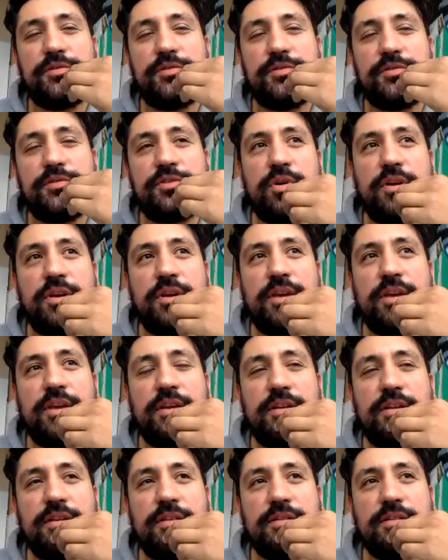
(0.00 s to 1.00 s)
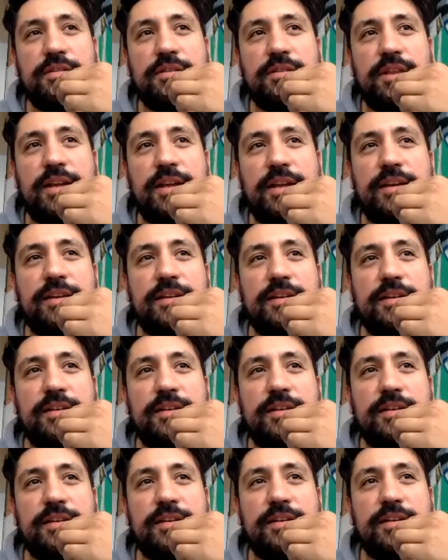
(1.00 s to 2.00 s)
joy, like,
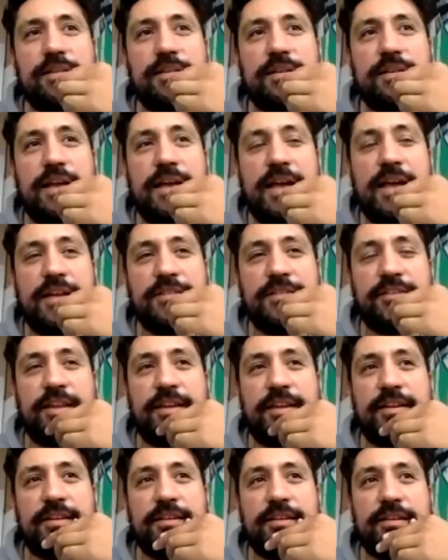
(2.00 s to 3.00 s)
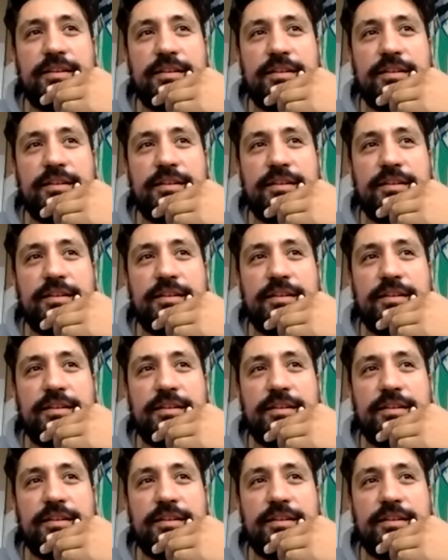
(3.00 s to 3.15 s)
as like,